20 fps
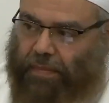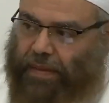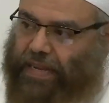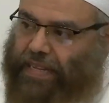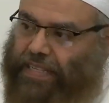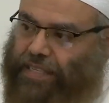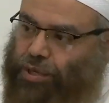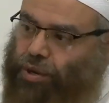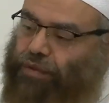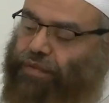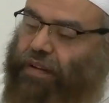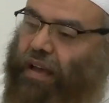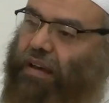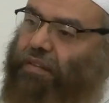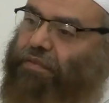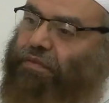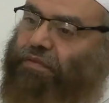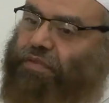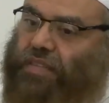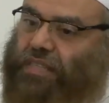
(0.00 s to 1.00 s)
ability of
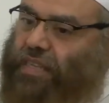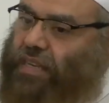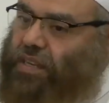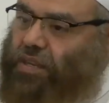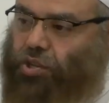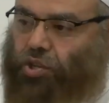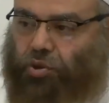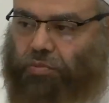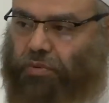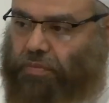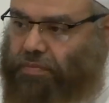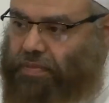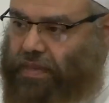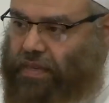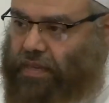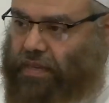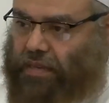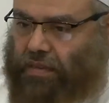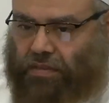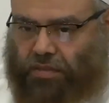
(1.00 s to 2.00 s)
every single human
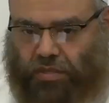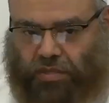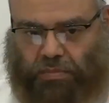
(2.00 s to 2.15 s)
being.